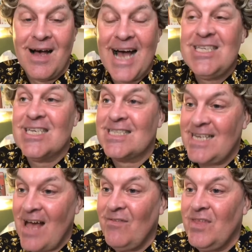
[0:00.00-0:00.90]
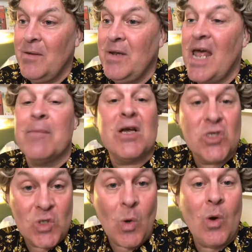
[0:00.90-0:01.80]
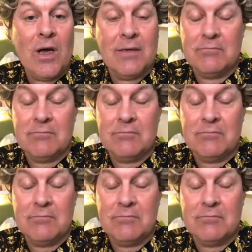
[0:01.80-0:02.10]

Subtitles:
I just love them, and I'm sure...